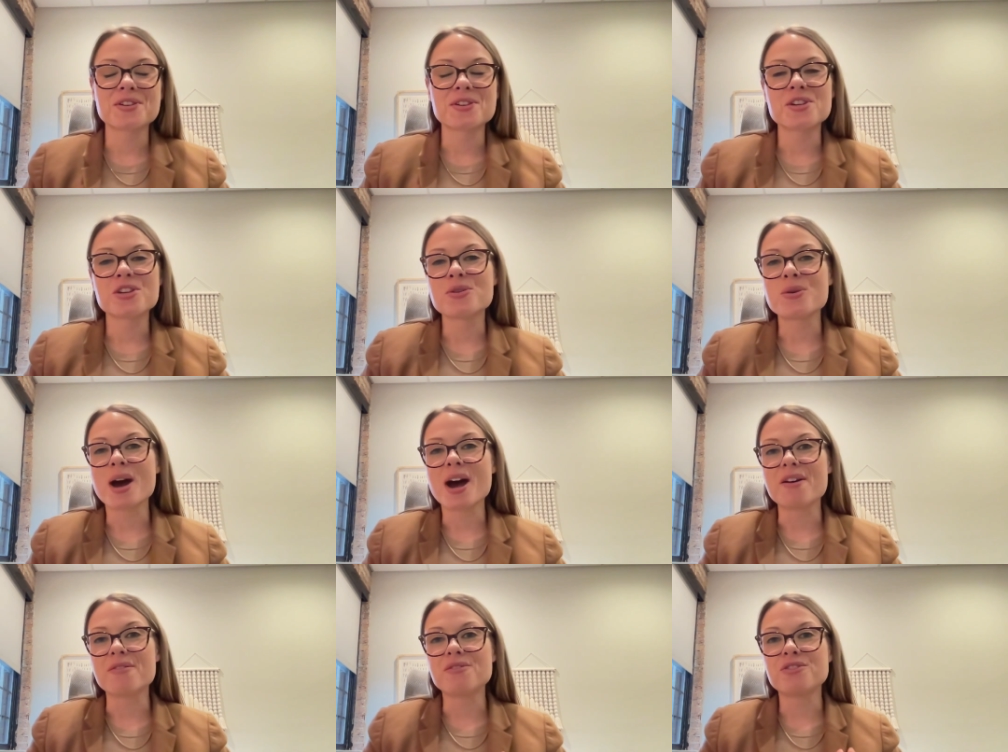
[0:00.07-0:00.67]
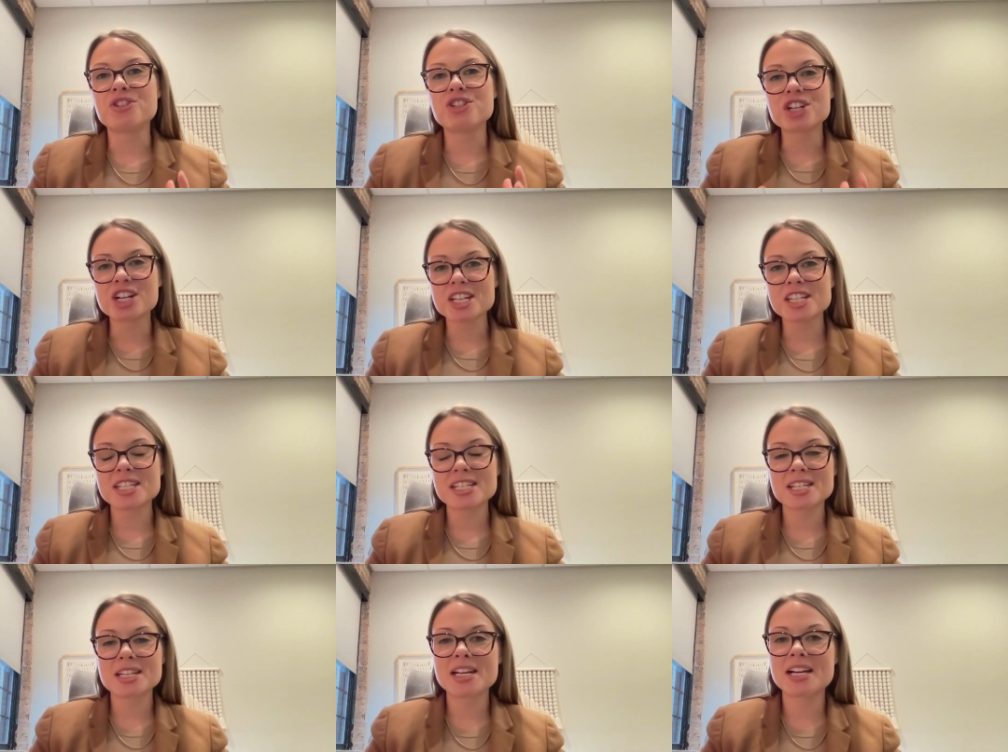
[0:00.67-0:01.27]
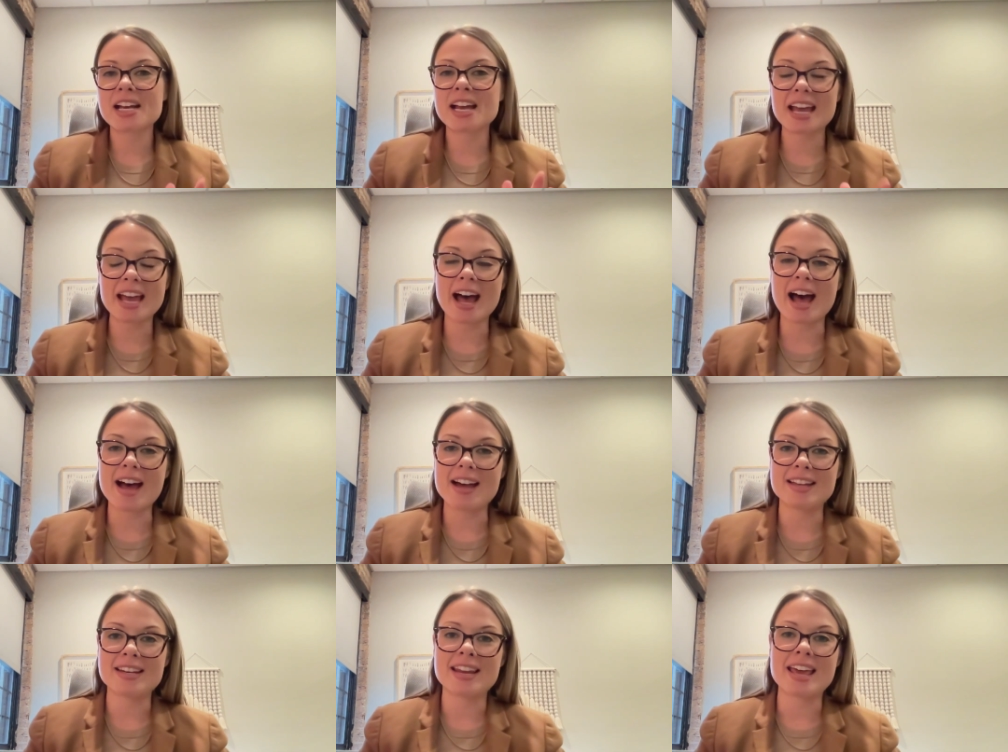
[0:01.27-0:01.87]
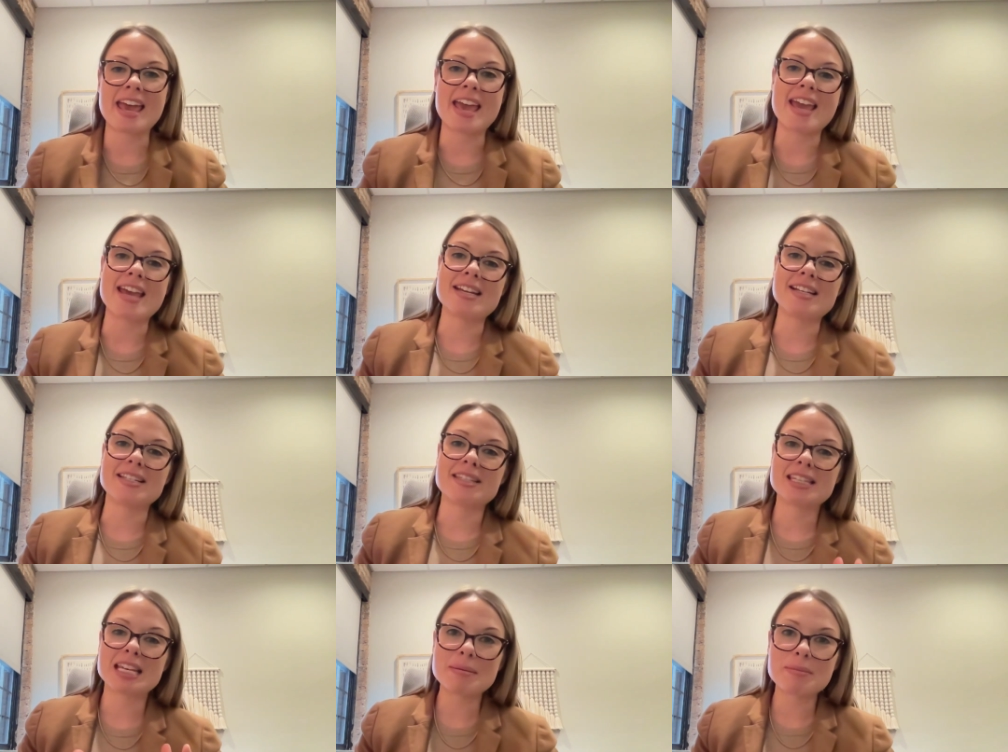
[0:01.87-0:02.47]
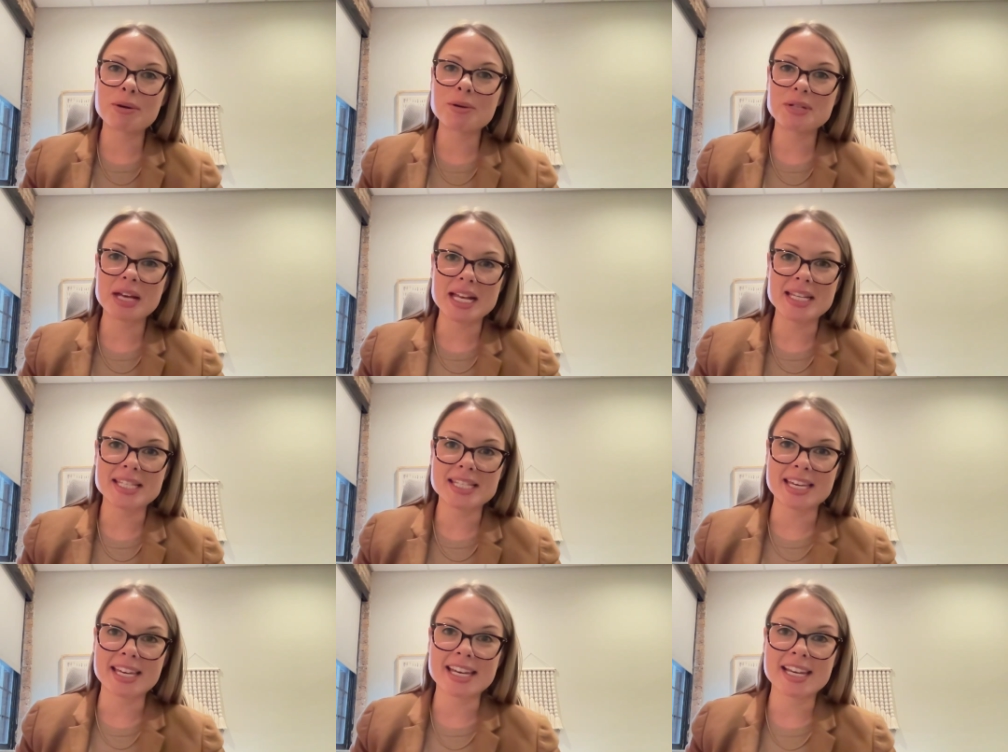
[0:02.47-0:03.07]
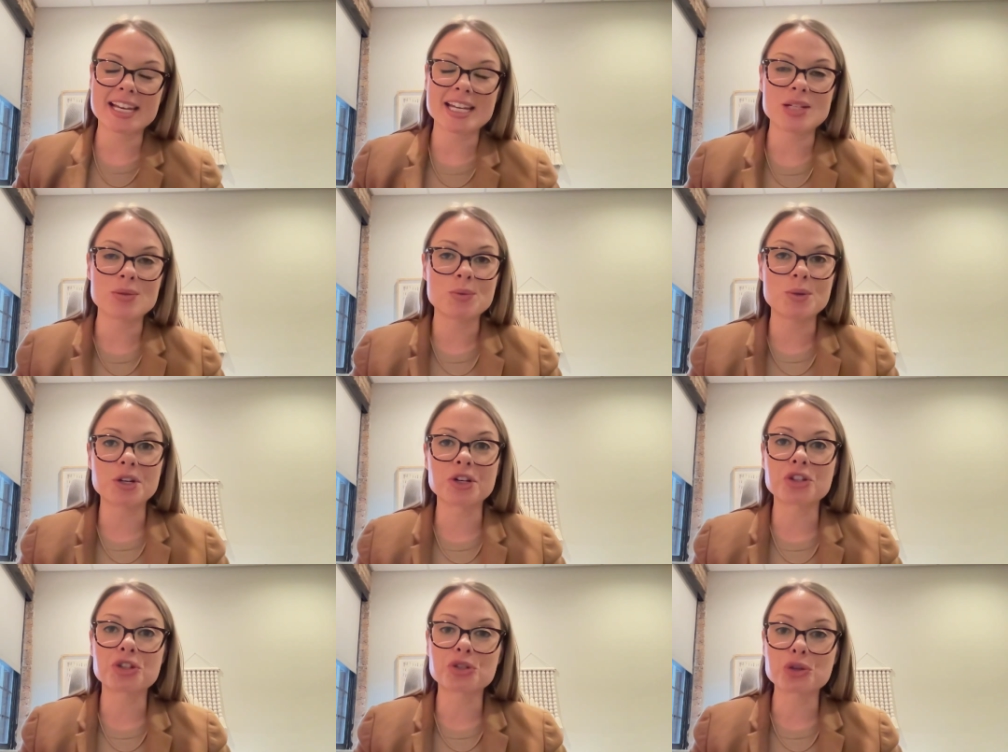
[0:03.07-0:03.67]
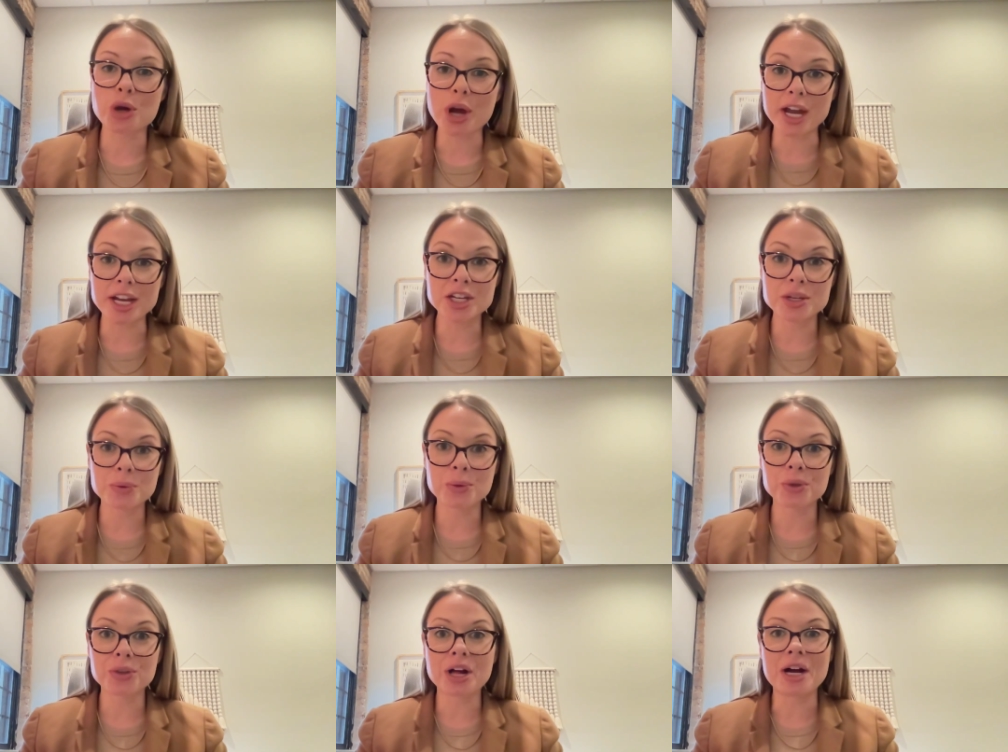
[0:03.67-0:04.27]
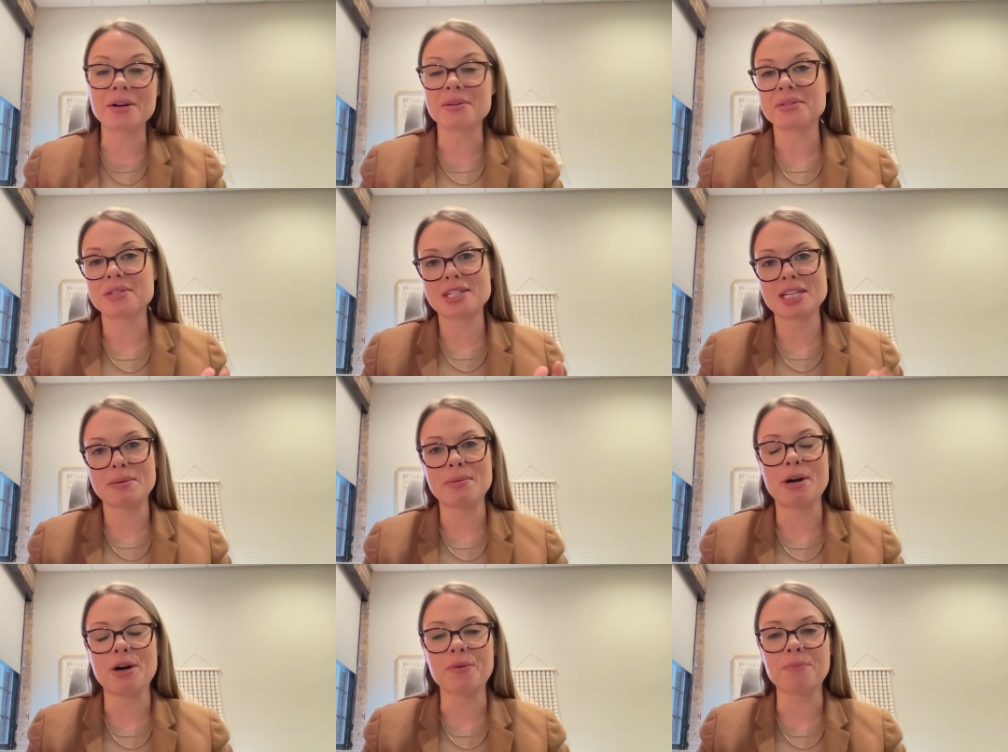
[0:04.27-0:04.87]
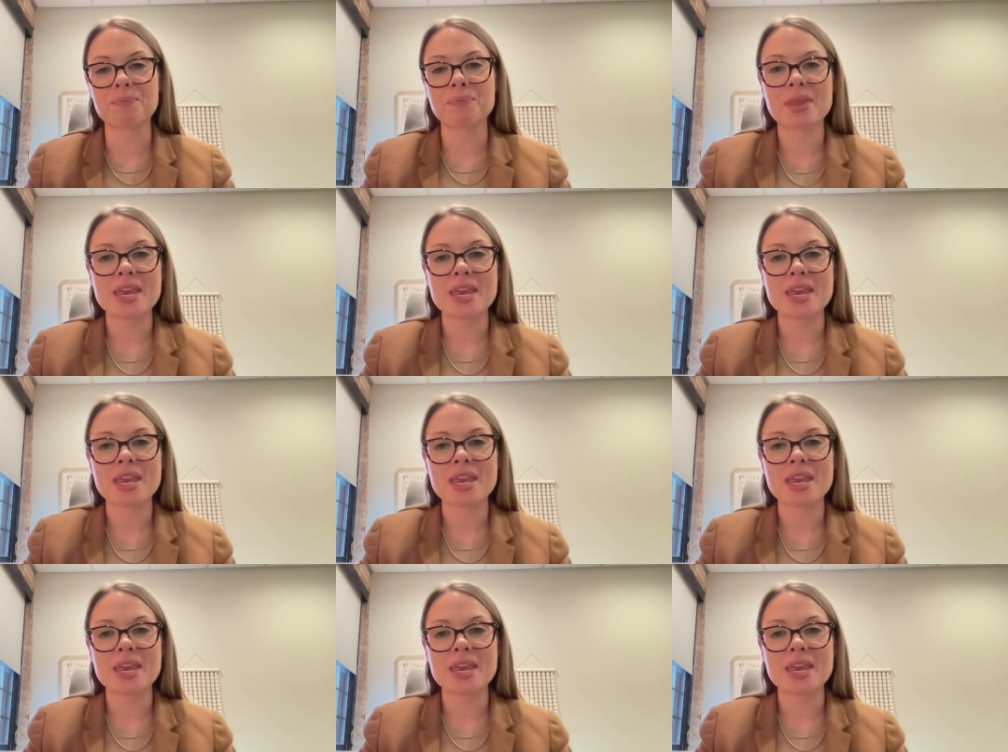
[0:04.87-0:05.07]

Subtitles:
you have just gotten a SIBO test kit because we are trying to rule out SIBO.